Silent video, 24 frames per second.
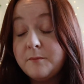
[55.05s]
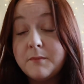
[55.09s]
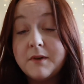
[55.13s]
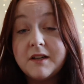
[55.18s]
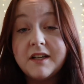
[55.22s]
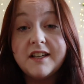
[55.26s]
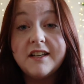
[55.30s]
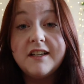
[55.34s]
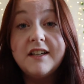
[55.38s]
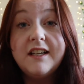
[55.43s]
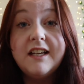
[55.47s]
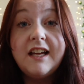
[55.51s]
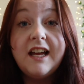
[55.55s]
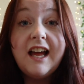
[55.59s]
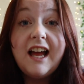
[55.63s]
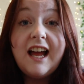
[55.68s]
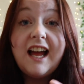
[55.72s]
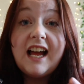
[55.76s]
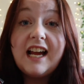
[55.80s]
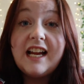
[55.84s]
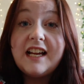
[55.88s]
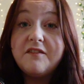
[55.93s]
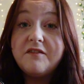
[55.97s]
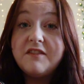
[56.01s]
but
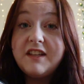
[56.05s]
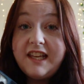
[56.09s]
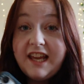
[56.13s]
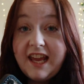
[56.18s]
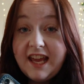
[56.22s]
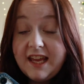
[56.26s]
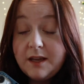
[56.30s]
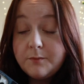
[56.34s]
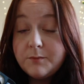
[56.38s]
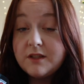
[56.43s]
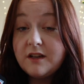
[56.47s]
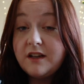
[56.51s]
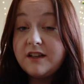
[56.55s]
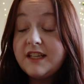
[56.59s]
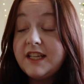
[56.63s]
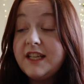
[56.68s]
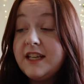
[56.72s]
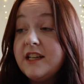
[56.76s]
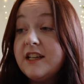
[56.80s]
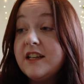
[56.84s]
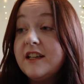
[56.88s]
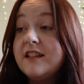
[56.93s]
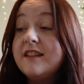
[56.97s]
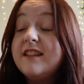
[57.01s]
I have games on
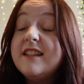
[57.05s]
here.